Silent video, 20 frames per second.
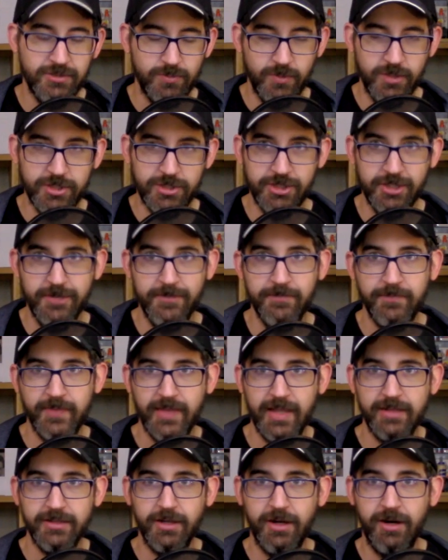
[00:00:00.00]
which
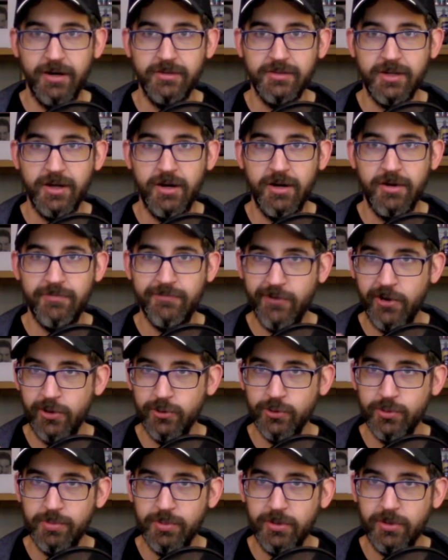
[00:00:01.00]
the Hearthguard are
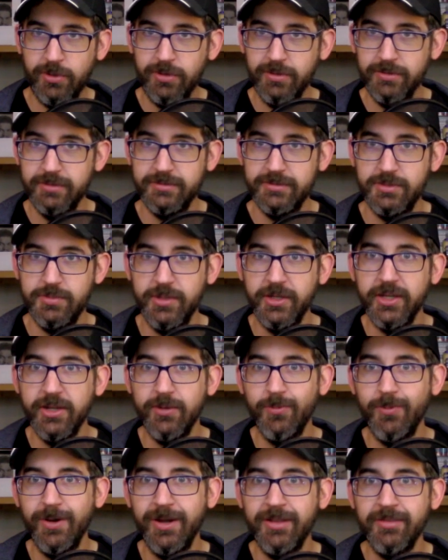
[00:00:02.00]
vulnerable to
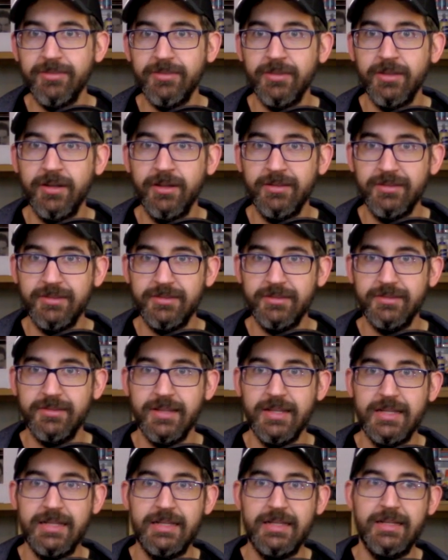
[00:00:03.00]
begin with. The
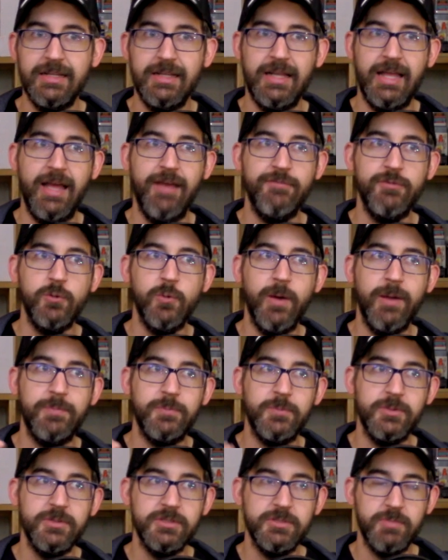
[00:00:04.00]
heavy
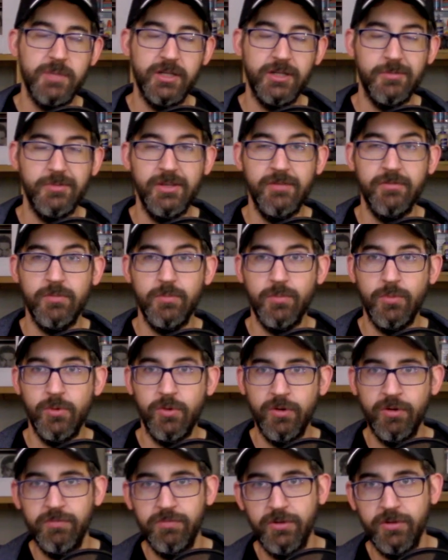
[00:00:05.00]
weapons make them even
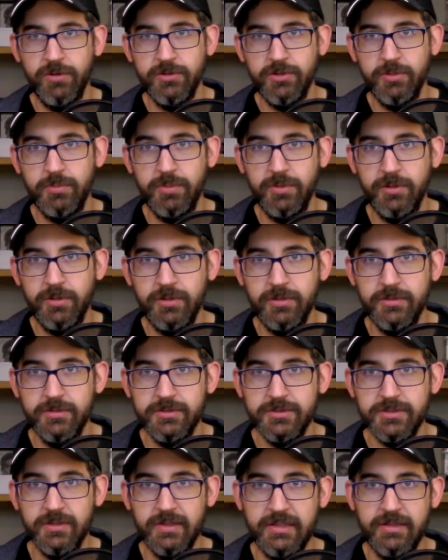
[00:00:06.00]
more vulnerable,
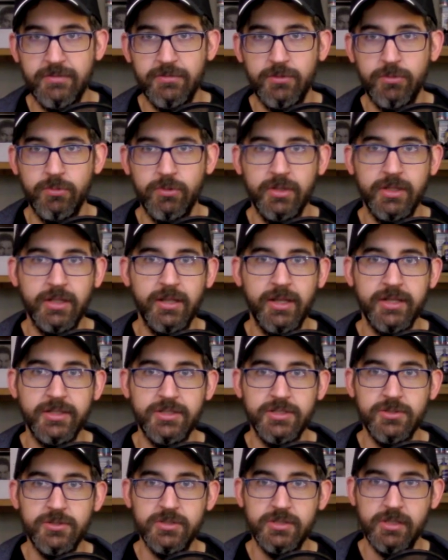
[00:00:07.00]
so I never really
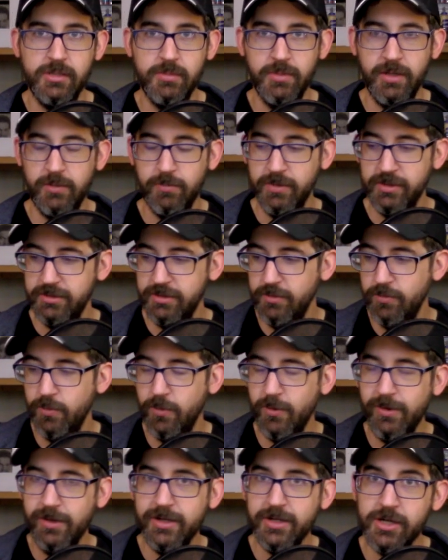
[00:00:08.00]
liked using them. But with the
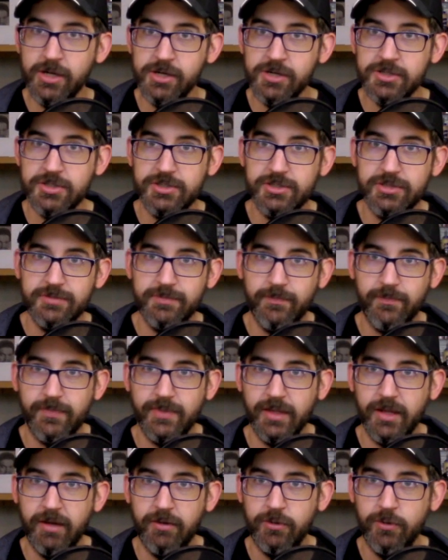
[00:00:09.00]
warriors,
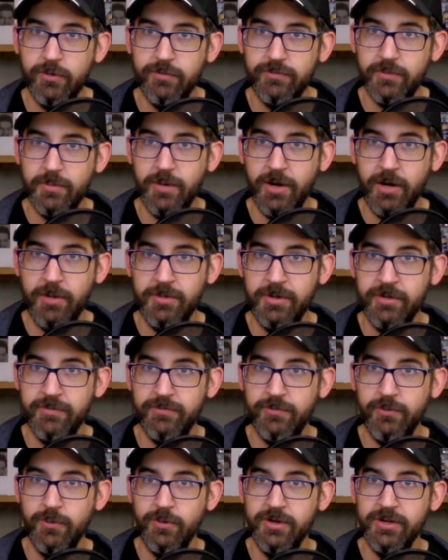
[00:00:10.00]
going from armor
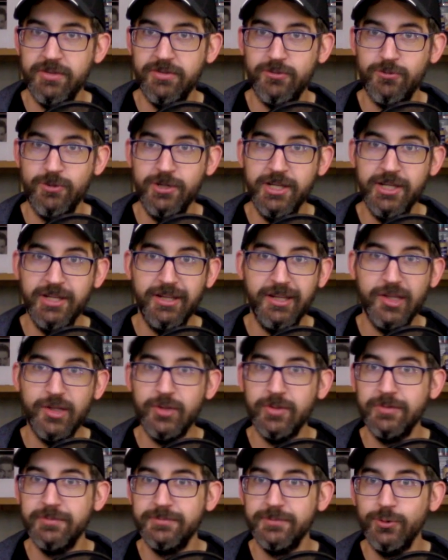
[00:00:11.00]
4 to 3,
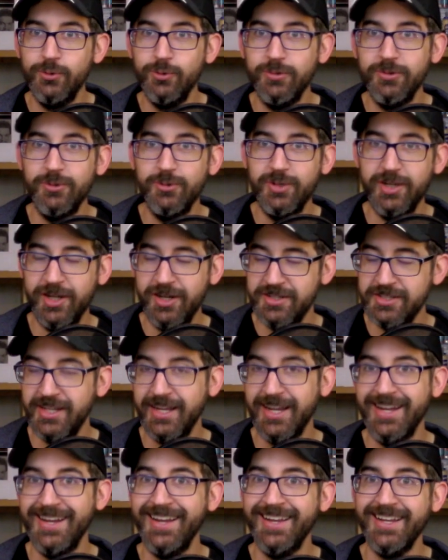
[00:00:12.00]
who cares?
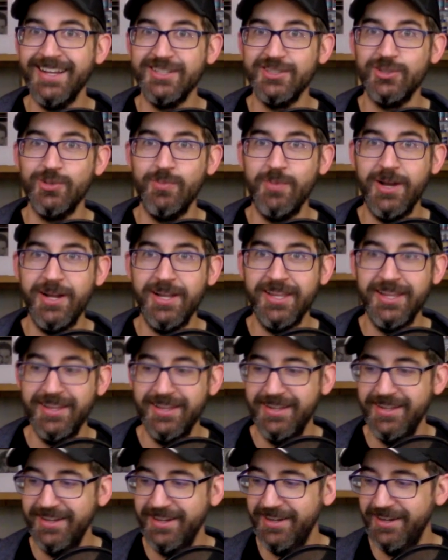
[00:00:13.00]
I got so many
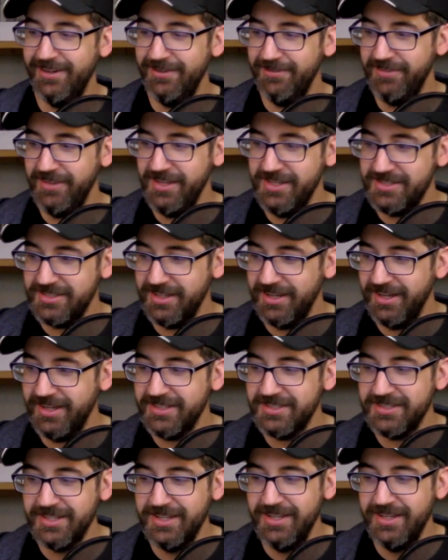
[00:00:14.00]
of these guys.